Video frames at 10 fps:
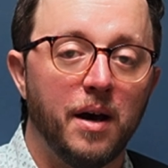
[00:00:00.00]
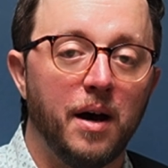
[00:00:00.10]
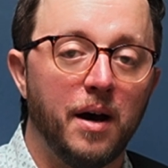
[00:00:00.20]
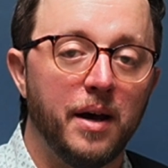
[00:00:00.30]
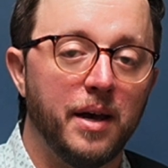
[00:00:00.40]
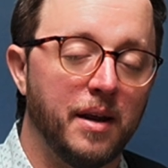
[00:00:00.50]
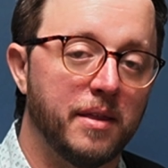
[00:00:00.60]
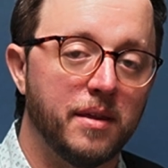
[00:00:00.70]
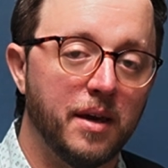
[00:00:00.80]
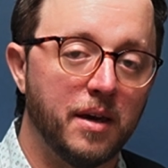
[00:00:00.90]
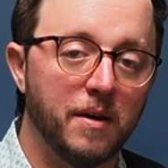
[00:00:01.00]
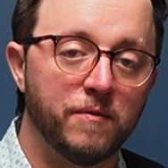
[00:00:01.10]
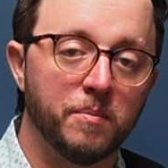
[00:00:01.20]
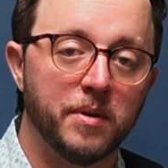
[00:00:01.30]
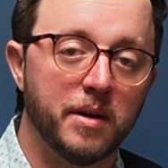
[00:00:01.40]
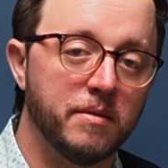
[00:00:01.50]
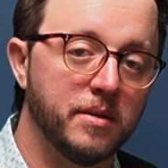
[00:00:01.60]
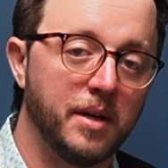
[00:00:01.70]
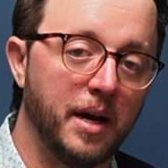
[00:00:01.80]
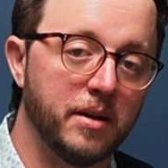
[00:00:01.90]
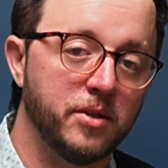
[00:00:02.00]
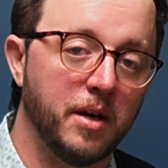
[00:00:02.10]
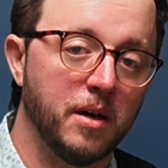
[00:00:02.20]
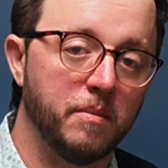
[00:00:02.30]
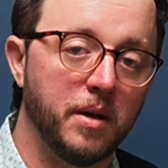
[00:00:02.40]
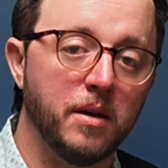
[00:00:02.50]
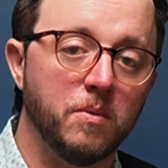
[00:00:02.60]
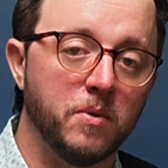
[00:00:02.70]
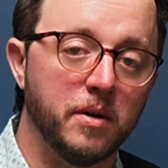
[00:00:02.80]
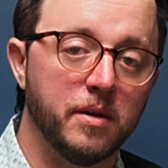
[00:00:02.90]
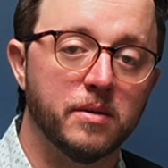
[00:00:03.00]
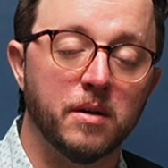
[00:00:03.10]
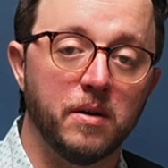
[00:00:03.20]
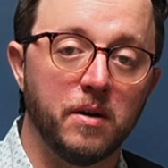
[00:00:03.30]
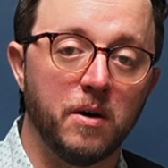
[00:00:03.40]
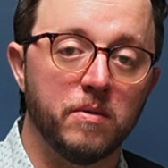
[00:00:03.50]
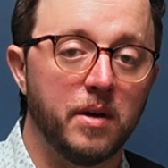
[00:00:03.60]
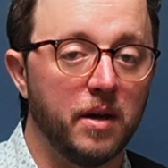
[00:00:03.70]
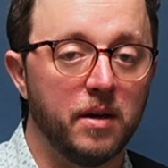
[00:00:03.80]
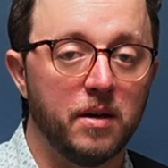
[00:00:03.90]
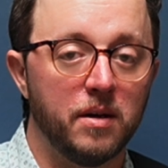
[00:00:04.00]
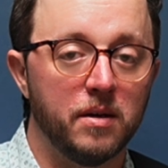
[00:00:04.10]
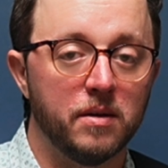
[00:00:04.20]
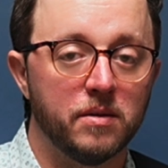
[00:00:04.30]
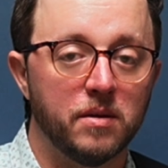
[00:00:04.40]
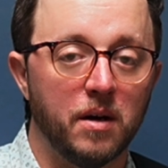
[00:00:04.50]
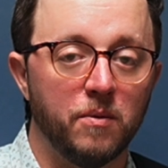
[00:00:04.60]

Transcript: And I think if you play this at a jam, anyone is going to know that it is,